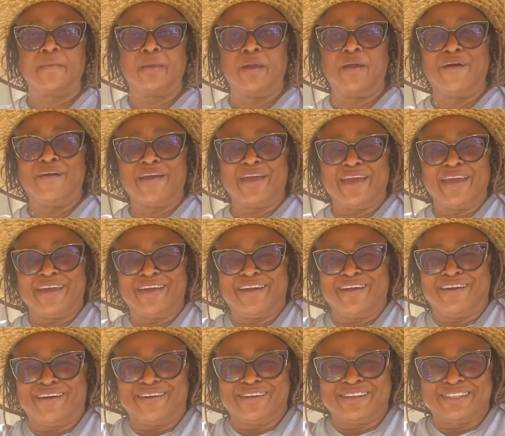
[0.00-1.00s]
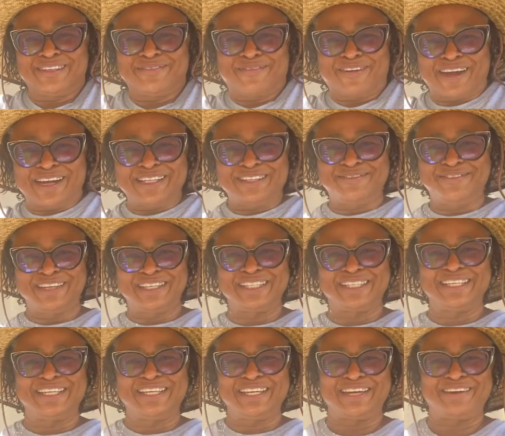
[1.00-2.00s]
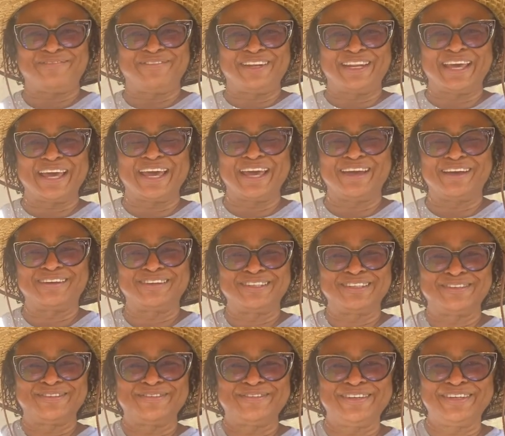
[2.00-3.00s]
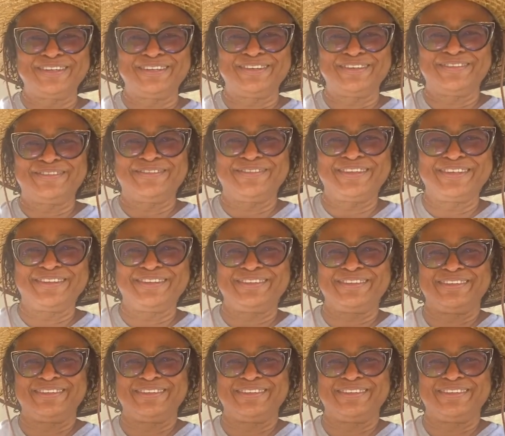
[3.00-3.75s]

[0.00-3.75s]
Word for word: Okay, y'all, it's Price mixing it up in the house. Woo, woo.